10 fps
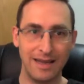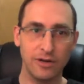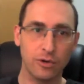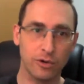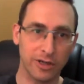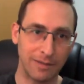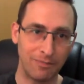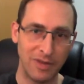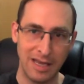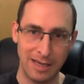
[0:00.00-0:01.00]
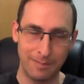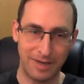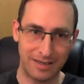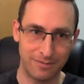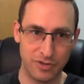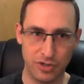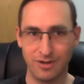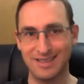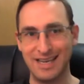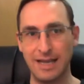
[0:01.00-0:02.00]
category, but
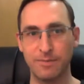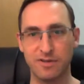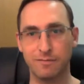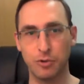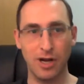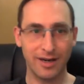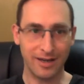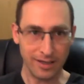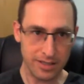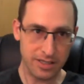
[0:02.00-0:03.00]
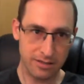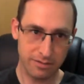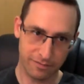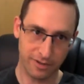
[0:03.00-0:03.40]
certain types of products.